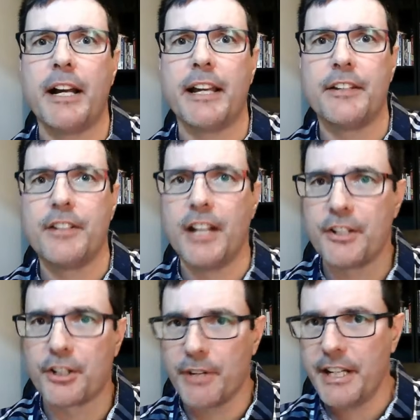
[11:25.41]
You got your
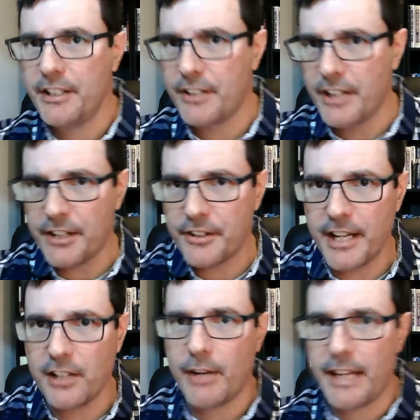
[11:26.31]
green, you got your yellow,
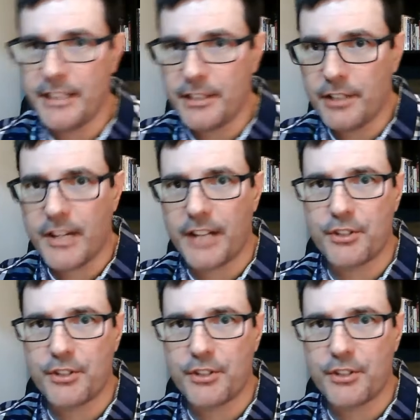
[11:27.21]
and then you've got your